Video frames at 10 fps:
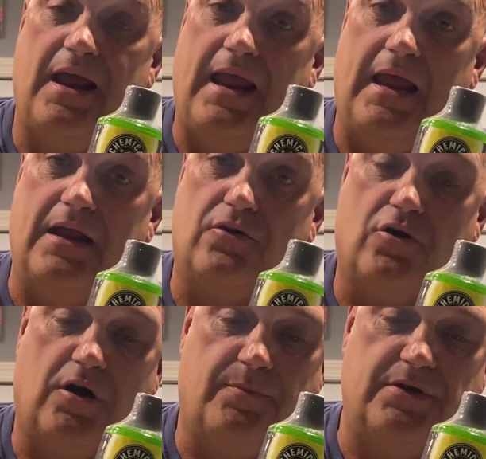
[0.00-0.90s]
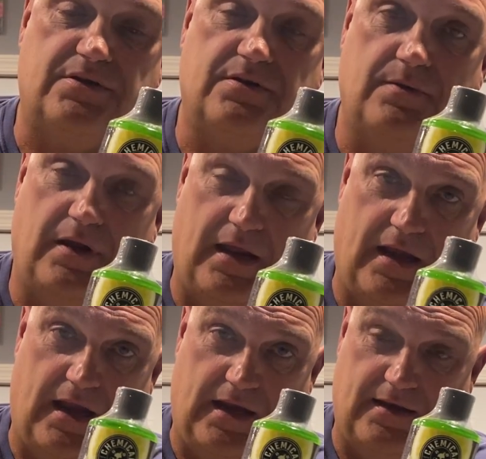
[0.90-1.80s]
and carpets
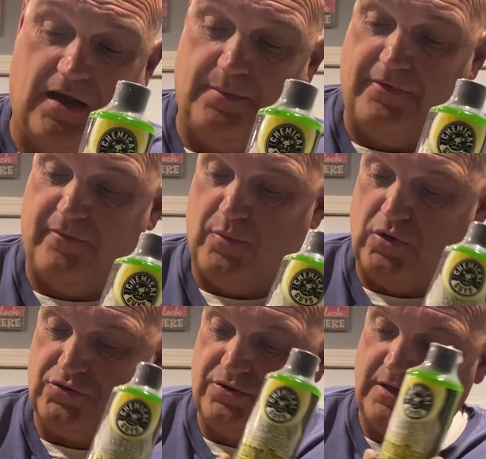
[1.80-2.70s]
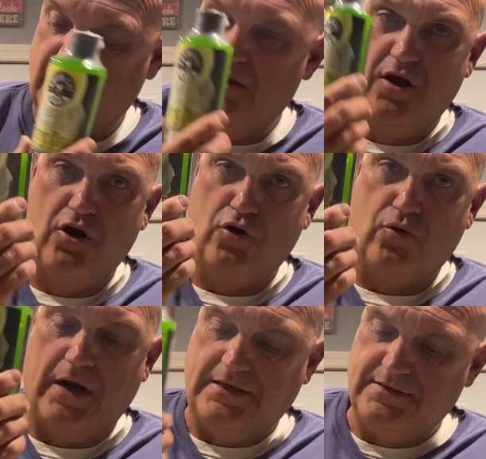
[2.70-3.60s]
and any type of upholstery.
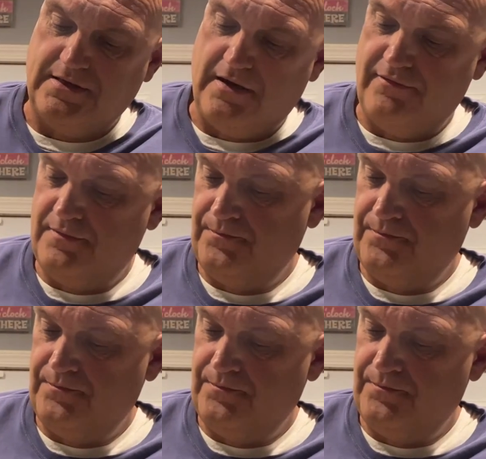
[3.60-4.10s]
Great stuff.